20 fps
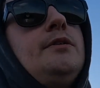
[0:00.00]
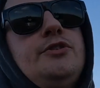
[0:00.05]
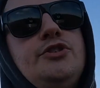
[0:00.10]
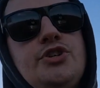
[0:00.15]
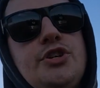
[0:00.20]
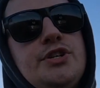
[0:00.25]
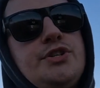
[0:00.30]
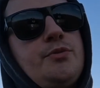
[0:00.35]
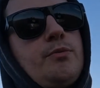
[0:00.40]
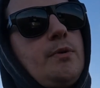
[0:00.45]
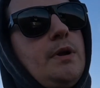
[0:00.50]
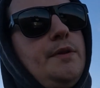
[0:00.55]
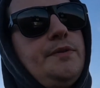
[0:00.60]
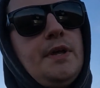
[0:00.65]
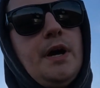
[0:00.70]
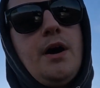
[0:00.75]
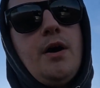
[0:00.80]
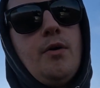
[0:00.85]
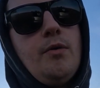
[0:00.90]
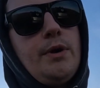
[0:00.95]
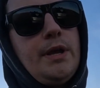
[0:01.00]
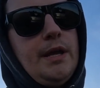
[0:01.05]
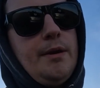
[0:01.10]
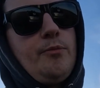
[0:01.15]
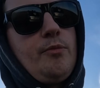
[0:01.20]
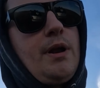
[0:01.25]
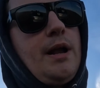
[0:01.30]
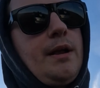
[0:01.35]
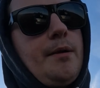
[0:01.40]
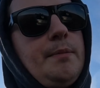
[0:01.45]
just run the
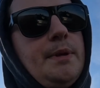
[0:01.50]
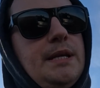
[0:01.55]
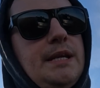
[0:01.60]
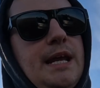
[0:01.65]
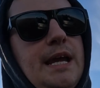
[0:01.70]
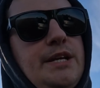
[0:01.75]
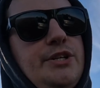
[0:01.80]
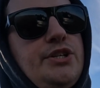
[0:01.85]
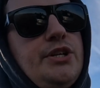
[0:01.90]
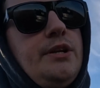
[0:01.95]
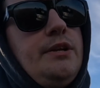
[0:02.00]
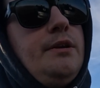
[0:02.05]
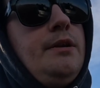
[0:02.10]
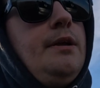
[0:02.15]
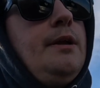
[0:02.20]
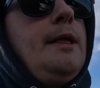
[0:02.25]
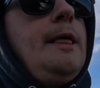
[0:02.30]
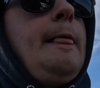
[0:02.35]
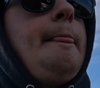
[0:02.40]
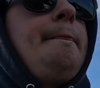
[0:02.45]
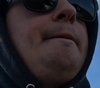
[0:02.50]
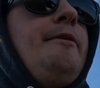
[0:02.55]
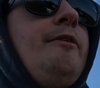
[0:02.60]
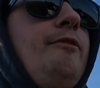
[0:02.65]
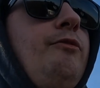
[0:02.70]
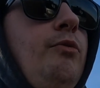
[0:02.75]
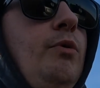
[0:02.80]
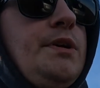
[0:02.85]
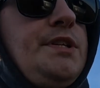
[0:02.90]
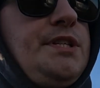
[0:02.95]
OEM recommendation
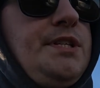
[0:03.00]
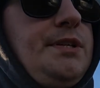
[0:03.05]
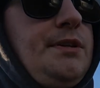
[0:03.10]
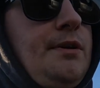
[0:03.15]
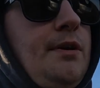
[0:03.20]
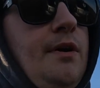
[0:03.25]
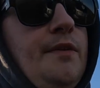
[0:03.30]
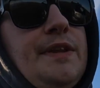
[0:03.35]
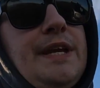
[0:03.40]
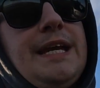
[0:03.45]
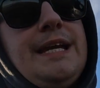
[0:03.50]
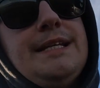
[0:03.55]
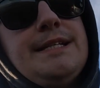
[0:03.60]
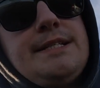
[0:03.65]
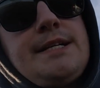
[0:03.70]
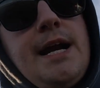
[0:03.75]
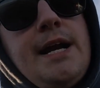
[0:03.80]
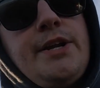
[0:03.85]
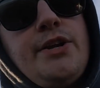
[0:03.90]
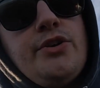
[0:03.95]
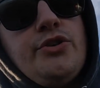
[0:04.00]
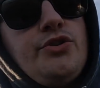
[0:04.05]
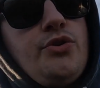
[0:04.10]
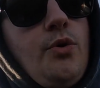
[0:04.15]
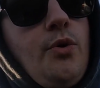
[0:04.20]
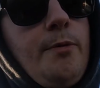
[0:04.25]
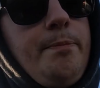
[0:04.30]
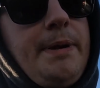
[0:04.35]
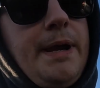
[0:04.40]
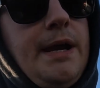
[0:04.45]
of what's on the inside of your
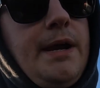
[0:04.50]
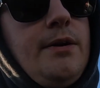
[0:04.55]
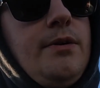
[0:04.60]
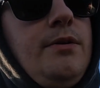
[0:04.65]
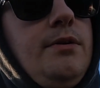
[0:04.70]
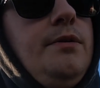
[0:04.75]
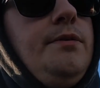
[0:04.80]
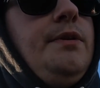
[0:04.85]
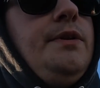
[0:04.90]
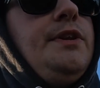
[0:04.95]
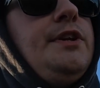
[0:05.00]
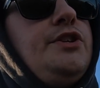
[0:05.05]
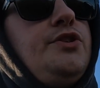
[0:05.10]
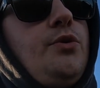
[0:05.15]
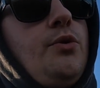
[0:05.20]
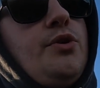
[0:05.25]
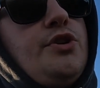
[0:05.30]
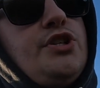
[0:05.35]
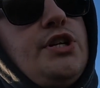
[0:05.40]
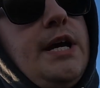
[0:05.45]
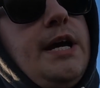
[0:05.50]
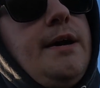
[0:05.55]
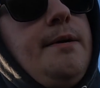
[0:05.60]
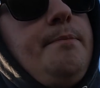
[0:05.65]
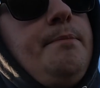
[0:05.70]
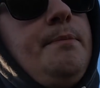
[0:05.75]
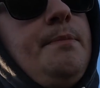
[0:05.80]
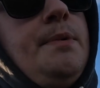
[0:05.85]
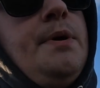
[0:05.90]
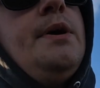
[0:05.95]
door panel and the door
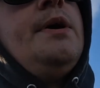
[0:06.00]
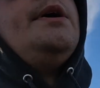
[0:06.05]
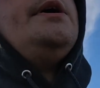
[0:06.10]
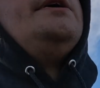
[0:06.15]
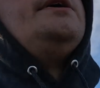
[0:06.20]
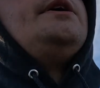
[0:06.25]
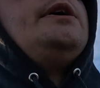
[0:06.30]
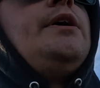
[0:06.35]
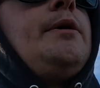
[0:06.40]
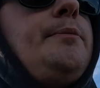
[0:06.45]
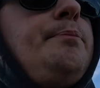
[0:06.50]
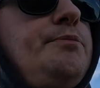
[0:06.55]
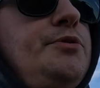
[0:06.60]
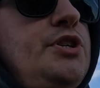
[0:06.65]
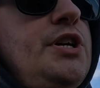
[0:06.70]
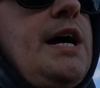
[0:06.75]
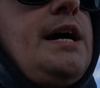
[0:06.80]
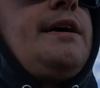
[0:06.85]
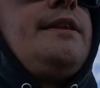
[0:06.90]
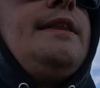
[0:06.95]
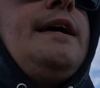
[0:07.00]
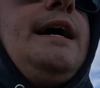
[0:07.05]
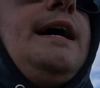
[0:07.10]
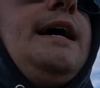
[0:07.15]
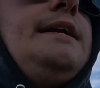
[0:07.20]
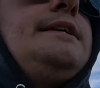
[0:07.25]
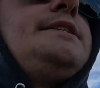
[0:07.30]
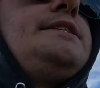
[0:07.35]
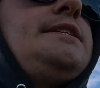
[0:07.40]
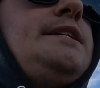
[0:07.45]
jamb. You check
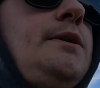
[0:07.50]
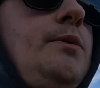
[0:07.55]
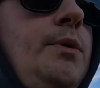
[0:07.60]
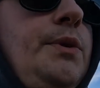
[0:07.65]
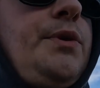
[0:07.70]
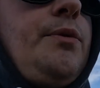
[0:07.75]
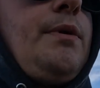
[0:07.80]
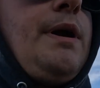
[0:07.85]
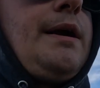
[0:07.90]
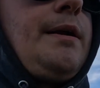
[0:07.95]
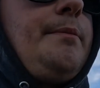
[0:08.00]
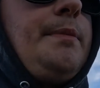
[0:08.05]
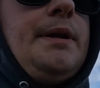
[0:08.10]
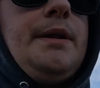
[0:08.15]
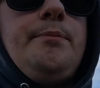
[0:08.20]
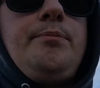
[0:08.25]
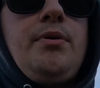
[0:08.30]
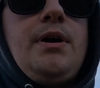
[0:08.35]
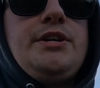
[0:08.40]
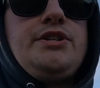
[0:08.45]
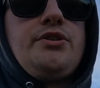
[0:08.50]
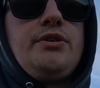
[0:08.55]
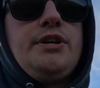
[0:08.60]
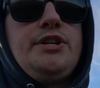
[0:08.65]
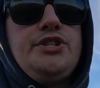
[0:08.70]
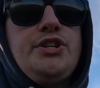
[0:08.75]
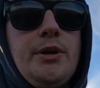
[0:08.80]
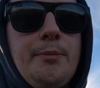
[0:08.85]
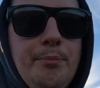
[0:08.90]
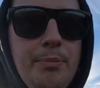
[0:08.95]
that, see what the recommended pressure
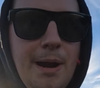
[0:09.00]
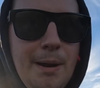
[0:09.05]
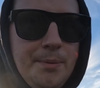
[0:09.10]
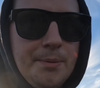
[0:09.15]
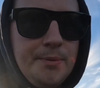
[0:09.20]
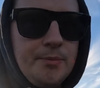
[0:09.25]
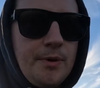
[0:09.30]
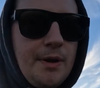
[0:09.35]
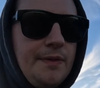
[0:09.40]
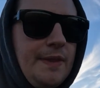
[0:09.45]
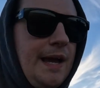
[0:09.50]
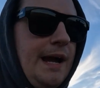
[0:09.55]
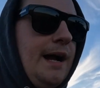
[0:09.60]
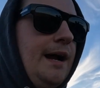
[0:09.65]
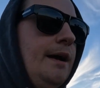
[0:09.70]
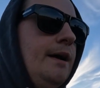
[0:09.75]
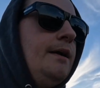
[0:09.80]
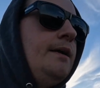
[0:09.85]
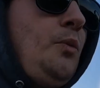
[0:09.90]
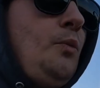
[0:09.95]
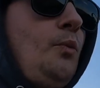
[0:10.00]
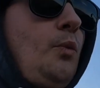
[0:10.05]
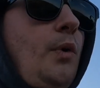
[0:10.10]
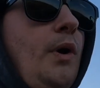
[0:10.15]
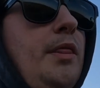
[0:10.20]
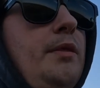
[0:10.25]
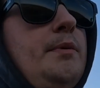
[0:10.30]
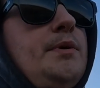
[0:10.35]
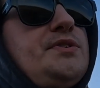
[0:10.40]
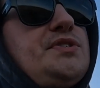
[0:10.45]
is. You can probably run that. One
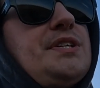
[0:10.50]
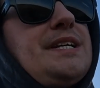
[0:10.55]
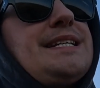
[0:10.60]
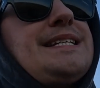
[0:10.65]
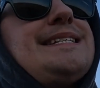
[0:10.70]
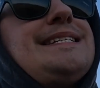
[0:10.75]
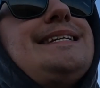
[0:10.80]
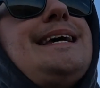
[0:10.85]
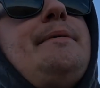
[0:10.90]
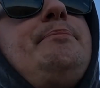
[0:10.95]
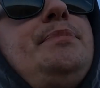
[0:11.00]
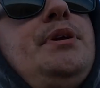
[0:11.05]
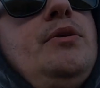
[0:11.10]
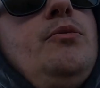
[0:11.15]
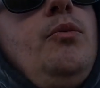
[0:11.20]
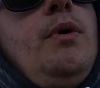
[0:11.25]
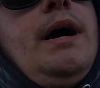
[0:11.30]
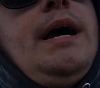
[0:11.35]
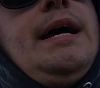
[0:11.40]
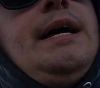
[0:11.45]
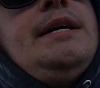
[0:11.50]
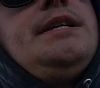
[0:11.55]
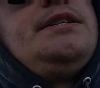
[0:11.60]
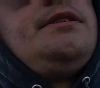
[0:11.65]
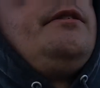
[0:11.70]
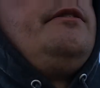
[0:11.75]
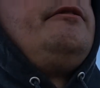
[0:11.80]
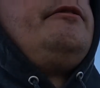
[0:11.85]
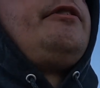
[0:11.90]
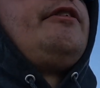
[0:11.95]
of the most accepted ways
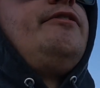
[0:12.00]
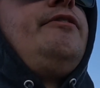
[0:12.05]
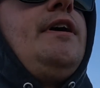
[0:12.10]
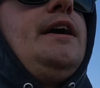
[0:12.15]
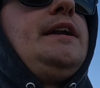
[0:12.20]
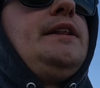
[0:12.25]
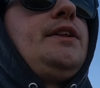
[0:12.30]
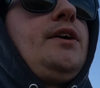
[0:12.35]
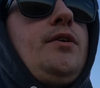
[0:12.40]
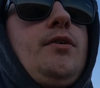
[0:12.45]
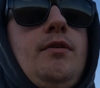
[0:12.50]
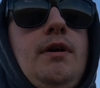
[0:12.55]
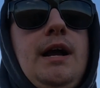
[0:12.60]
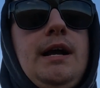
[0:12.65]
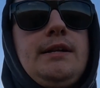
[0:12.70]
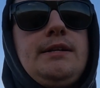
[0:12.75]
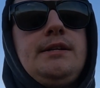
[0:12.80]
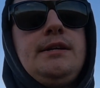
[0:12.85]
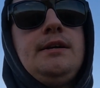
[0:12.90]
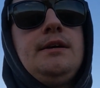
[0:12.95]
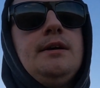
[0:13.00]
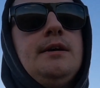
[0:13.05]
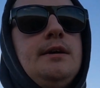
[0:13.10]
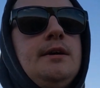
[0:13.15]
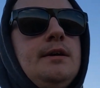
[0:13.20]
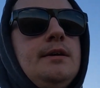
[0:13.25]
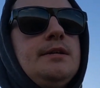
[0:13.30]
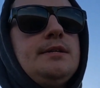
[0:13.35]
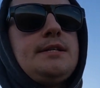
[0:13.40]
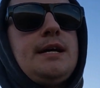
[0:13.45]
for finding the correct
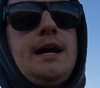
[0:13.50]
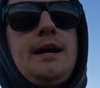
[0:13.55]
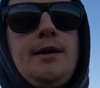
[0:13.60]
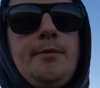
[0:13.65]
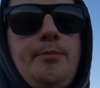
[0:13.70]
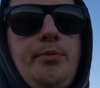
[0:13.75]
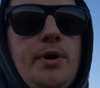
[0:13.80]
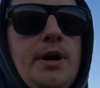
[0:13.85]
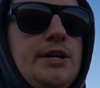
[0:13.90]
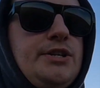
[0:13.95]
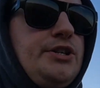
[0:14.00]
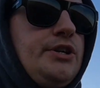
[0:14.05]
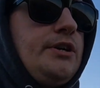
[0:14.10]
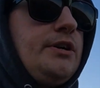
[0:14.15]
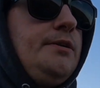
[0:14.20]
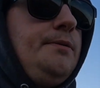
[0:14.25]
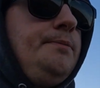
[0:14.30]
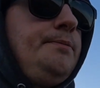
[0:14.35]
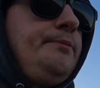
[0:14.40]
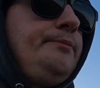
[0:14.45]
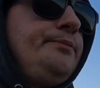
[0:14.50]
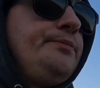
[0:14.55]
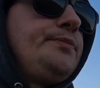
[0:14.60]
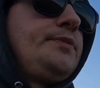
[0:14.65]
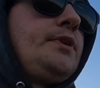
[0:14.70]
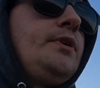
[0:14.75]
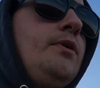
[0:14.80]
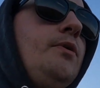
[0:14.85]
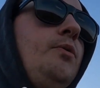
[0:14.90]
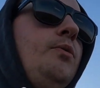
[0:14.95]
tire pressure
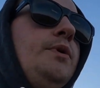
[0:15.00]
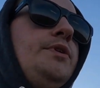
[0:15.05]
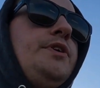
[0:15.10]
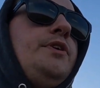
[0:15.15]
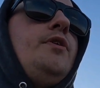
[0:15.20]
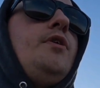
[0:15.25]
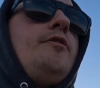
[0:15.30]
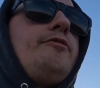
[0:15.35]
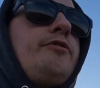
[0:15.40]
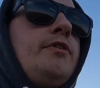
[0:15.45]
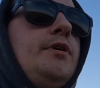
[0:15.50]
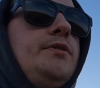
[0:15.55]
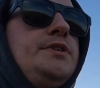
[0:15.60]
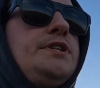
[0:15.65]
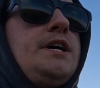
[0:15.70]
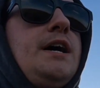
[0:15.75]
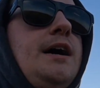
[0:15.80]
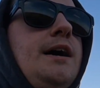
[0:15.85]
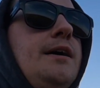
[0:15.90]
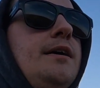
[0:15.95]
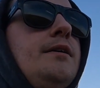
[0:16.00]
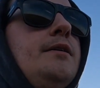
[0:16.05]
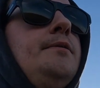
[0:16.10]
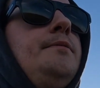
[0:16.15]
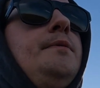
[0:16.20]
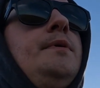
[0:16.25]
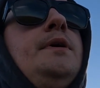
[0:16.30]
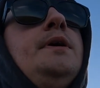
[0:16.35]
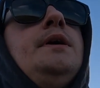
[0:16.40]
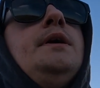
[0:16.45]
with an off-road tire
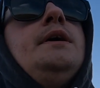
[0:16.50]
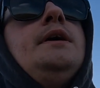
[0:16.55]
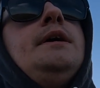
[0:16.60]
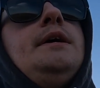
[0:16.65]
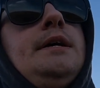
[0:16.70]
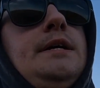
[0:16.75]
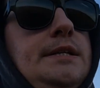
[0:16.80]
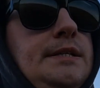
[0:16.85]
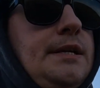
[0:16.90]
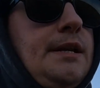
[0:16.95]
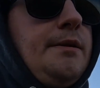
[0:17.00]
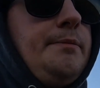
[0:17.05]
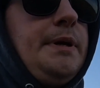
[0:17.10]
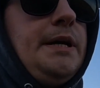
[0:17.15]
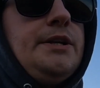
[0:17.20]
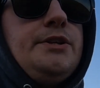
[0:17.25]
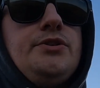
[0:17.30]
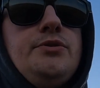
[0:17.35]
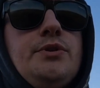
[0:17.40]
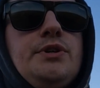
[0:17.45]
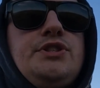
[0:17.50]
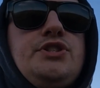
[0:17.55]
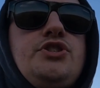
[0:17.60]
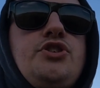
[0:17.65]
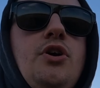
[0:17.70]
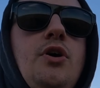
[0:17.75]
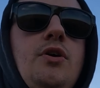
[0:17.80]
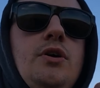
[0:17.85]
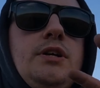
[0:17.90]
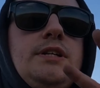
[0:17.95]
is going to be to do the
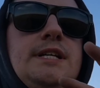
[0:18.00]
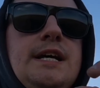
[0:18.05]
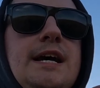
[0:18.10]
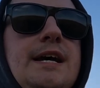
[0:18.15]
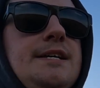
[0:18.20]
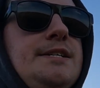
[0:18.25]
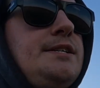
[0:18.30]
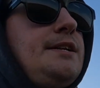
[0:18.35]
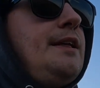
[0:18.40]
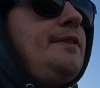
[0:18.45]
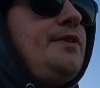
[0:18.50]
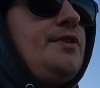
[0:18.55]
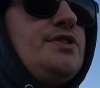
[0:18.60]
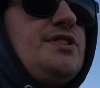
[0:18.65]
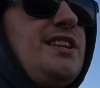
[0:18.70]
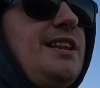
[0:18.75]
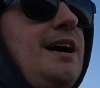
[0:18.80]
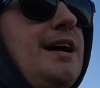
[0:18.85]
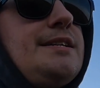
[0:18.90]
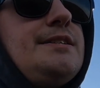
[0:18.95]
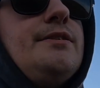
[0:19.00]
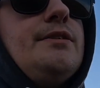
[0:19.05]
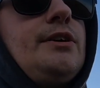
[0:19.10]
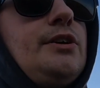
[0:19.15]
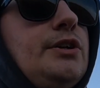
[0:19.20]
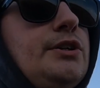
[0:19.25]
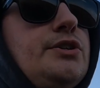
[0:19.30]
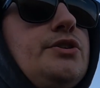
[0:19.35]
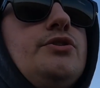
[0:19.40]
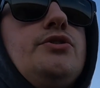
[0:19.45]
chalk test, and there's lots of
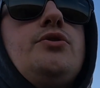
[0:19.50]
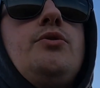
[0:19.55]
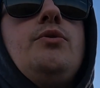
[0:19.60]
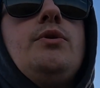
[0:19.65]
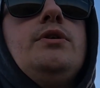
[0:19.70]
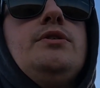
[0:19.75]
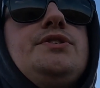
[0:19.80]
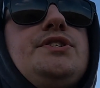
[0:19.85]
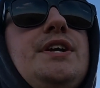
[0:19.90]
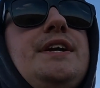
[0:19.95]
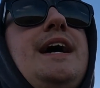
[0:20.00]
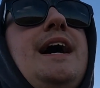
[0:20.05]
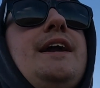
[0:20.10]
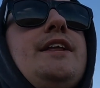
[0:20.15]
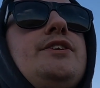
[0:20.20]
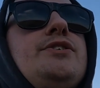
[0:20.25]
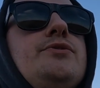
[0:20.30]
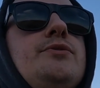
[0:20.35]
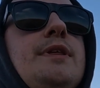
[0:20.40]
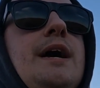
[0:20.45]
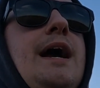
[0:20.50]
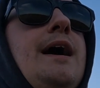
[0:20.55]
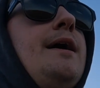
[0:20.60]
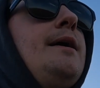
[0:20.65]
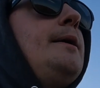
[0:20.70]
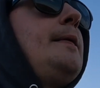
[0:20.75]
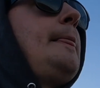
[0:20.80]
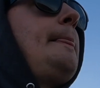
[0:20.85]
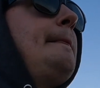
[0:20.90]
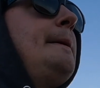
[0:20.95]
good tutorials on how to do
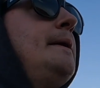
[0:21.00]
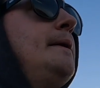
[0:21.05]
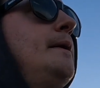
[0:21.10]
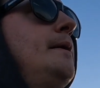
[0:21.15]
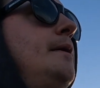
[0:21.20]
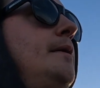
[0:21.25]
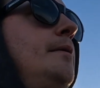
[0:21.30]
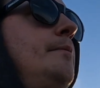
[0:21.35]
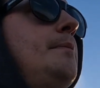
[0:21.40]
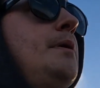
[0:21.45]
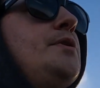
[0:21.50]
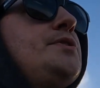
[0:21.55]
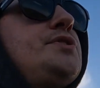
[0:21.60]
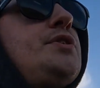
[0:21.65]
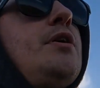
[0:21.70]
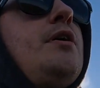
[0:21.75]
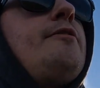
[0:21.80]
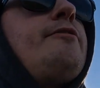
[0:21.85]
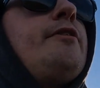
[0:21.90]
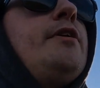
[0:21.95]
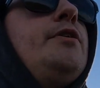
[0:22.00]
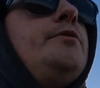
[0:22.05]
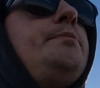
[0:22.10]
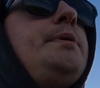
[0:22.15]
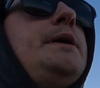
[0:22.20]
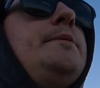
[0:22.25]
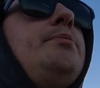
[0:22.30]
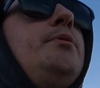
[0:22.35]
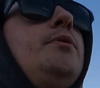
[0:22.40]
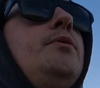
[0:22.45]
that. Most off-road
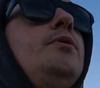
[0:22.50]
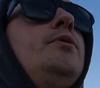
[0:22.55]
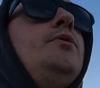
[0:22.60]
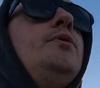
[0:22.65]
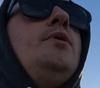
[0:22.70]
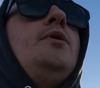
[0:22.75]
people